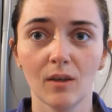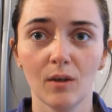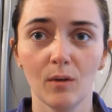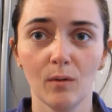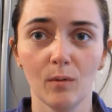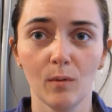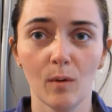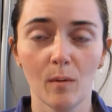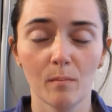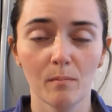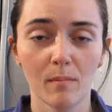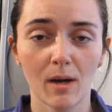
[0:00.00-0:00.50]

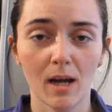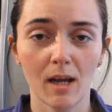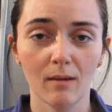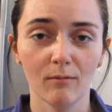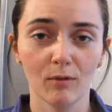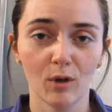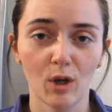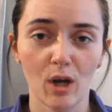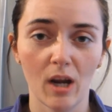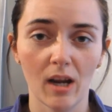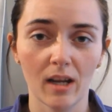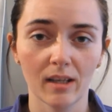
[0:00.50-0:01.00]
to my
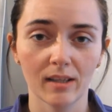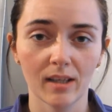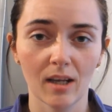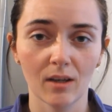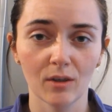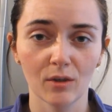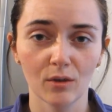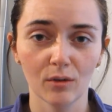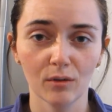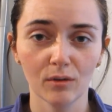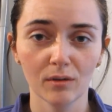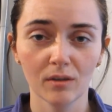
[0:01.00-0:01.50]
running
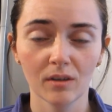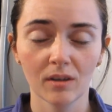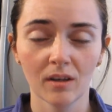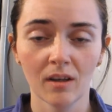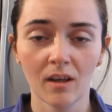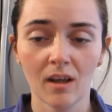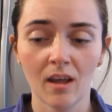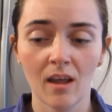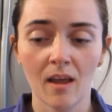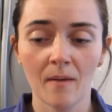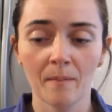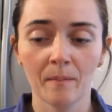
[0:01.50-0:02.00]
essentials
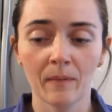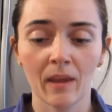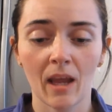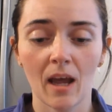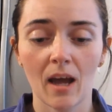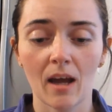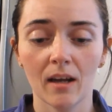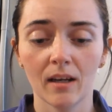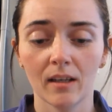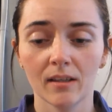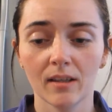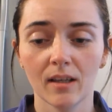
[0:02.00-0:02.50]

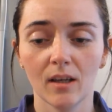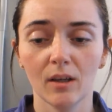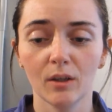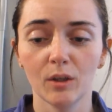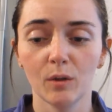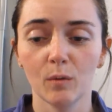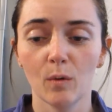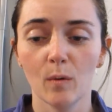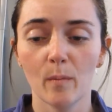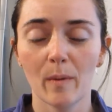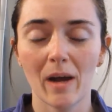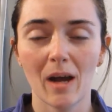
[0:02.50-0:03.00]
and I'll tell
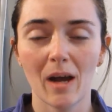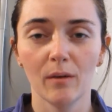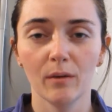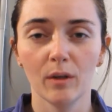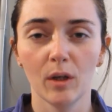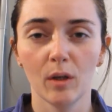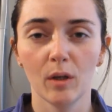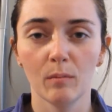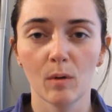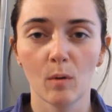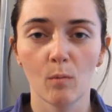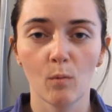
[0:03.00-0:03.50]
you about
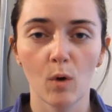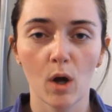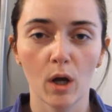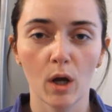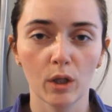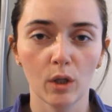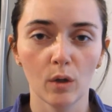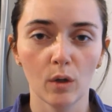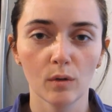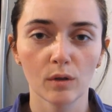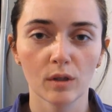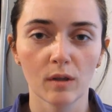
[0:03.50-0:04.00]
them and what I
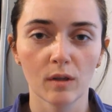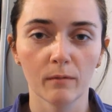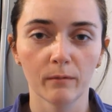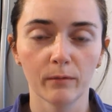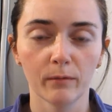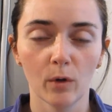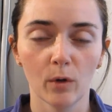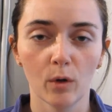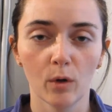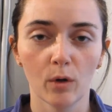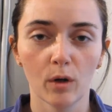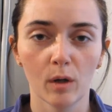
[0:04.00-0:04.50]
use them
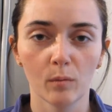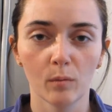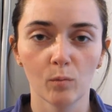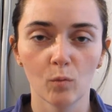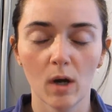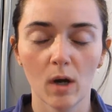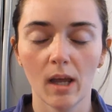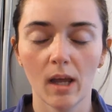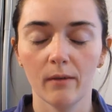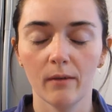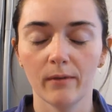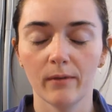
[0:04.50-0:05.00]
for and
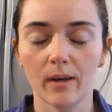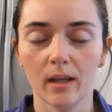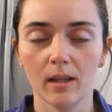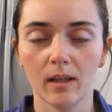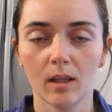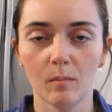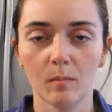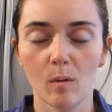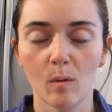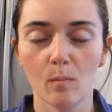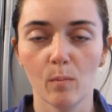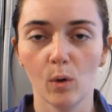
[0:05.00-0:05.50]
why I find
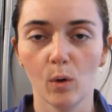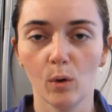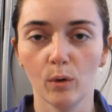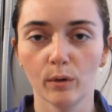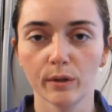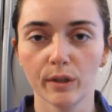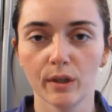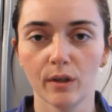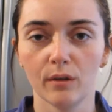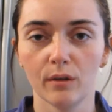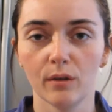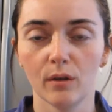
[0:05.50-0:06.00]
them
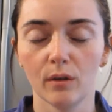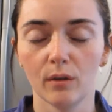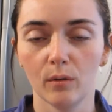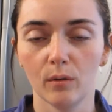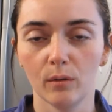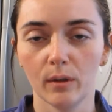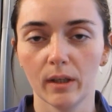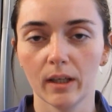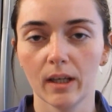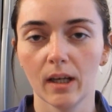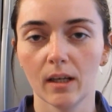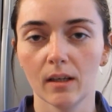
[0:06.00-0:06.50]
important and all
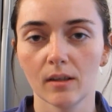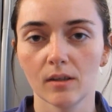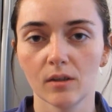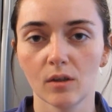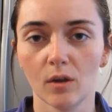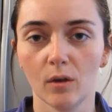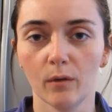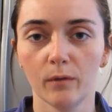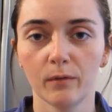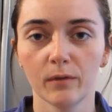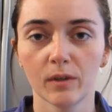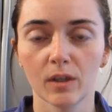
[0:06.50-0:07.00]
that kind of
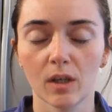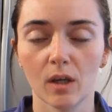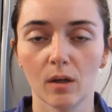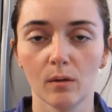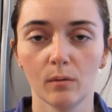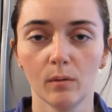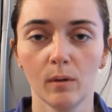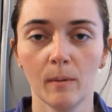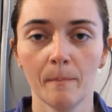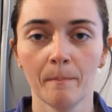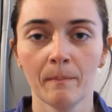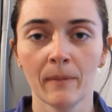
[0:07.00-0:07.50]
stuff.
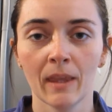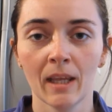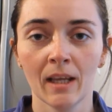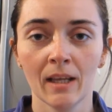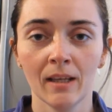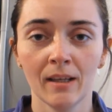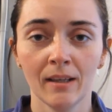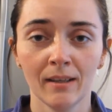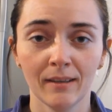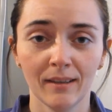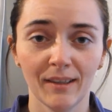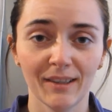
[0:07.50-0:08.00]
So
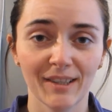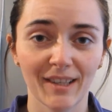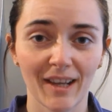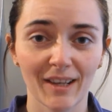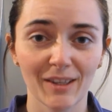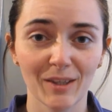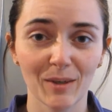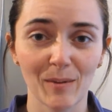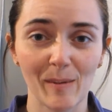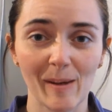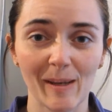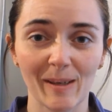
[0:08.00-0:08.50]
let's get
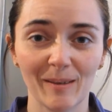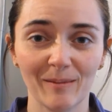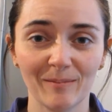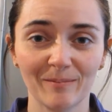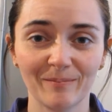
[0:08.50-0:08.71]
to it.